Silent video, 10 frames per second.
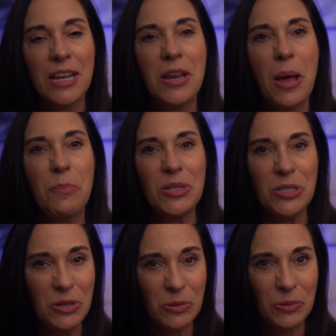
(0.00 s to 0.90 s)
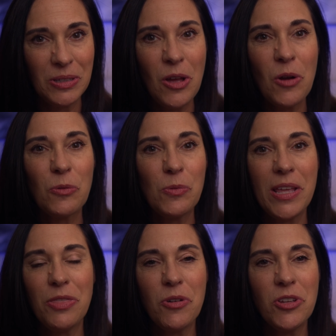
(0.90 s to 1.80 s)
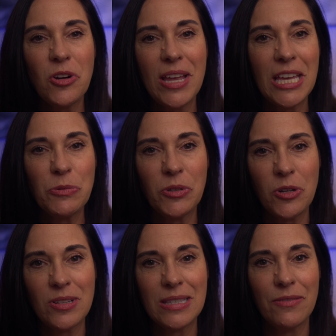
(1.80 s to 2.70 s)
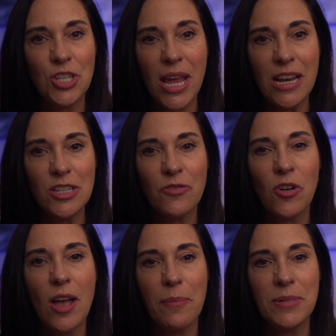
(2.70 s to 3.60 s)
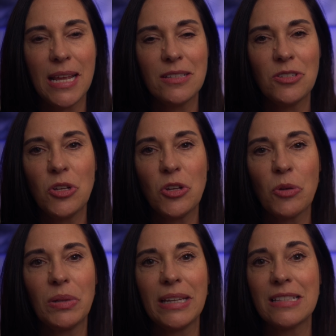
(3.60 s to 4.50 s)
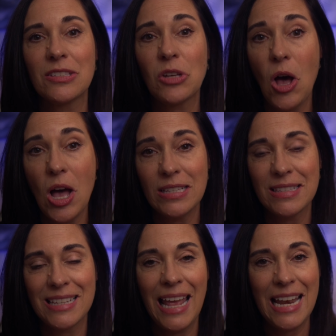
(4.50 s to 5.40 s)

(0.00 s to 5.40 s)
Number 2, read through your annual notice of change for updates to your plan's costs,